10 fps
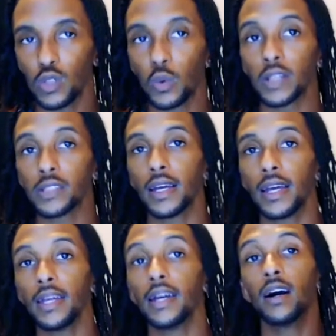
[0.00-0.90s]
You want to
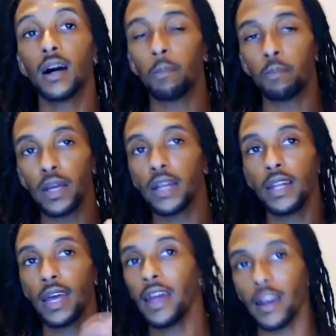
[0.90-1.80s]
stay up in
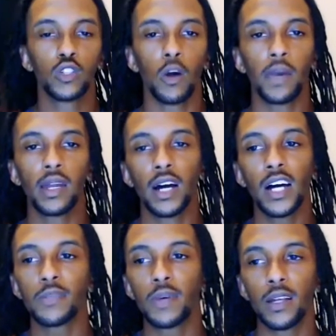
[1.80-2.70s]
the air. So being a
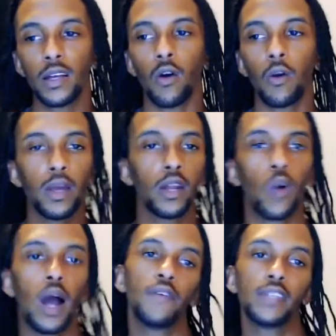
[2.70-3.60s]
husband or being a
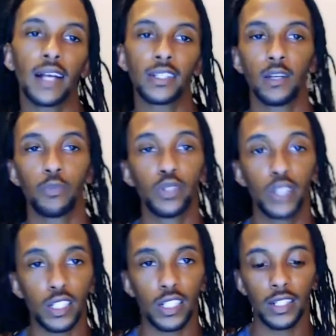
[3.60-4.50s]
wife is actually a
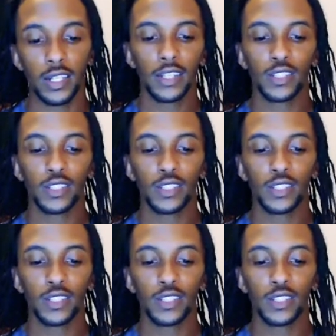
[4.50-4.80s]
position.